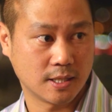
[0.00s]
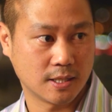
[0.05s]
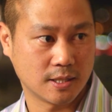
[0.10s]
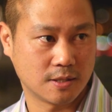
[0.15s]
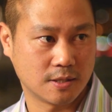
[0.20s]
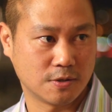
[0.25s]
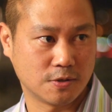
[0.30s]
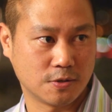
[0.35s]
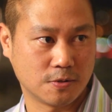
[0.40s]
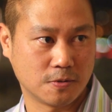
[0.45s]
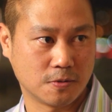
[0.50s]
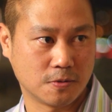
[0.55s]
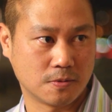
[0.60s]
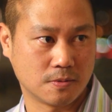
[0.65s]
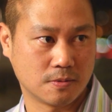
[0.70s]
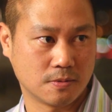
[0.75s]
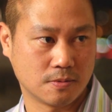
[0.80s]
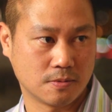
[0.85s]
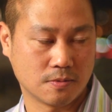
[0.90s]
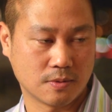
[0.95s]
kid
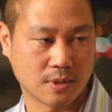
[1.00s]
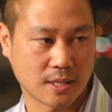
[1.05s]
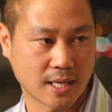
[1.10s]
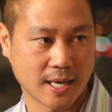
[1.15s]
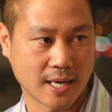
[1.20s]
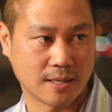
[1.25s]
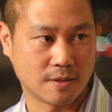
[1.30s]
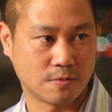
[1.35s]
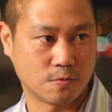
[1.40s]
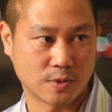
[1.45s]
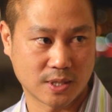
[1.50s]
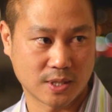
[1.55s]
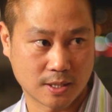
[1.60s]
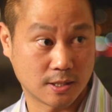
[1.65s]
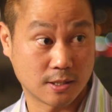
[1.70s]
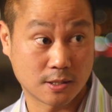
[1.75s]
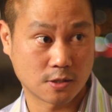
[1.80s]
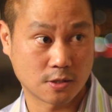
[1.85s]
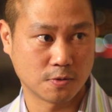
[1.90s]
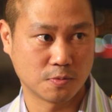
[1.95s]
who had written
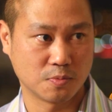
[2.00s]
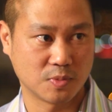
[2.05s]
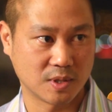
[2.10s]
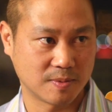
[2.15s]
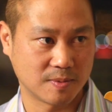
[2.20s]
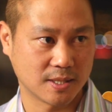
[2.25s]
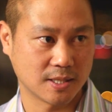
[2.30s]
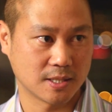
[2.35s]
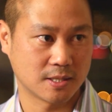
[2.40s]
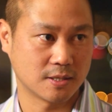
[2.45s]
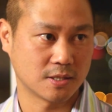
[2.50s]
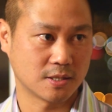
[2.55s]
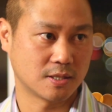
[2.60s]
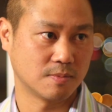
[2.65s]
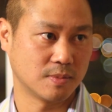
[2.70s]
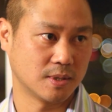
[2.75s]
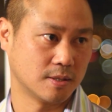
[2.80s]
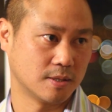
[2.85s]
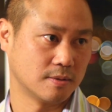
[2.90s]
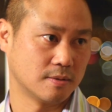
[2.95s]
his own BBS
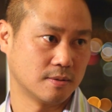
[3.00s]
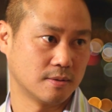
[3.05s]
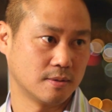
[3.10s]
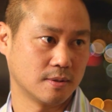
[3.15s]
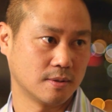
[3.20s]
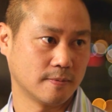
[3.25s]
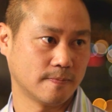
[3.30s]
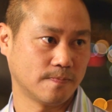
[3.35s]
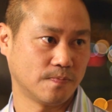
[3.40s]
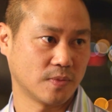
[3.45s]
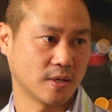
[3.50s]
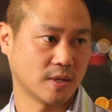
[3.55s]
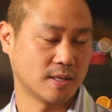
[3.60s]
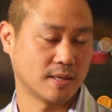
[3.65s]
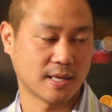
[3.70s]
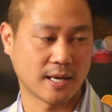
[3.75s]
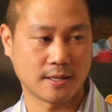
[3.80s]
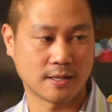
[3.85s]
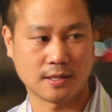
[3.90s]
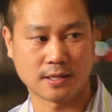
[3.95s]
system,
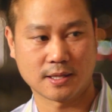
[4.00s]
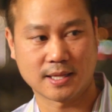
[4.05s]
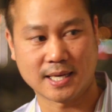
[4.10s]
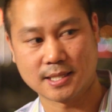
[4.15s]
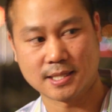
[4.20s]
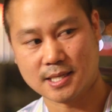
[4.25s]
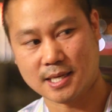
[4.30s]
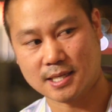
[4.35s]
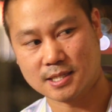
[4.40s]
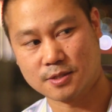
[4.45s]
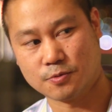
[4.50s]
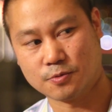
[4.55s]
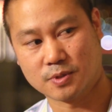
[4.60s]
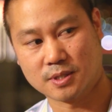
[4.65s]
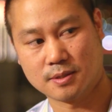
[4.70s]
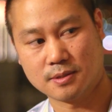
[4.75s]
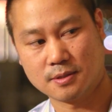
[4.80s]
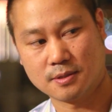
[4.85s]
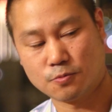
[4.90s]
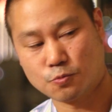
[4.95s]
and I think that's actually
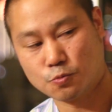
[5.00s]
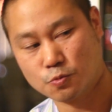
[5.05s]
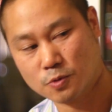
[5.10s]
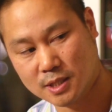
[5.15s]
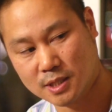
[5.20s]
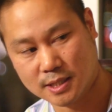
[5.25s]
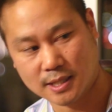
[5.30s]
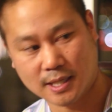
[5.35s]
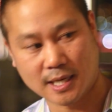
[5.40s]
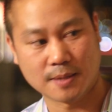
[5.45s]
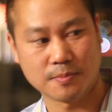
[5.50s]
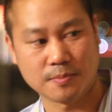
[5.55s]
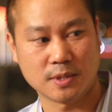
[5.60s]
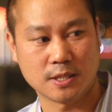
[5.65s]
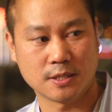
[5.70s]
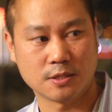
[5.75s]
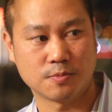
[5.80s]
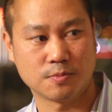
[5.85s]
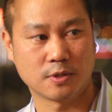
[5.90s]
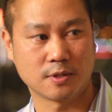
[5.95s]
what really got
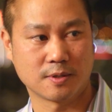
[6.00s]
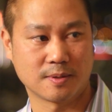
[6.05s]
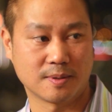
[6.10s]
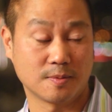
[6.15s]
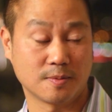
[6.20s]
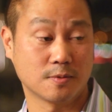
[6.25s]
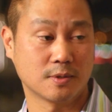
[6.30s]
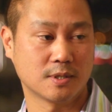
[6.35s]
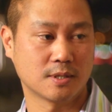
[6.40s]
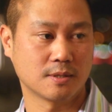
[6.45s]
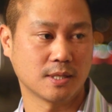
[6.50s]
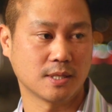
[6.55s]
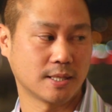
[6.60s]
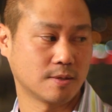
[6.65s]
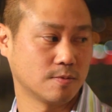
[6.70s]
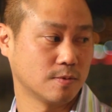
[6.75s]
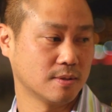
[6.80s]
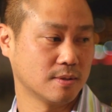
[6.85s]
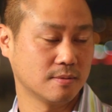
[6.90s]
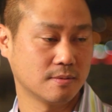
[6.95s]
me into programming, was
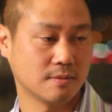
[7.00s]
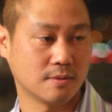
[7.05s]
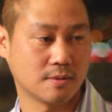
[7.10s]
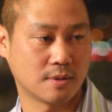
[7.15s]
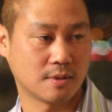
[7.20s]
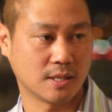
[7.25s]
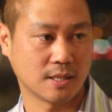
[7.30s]
like, well,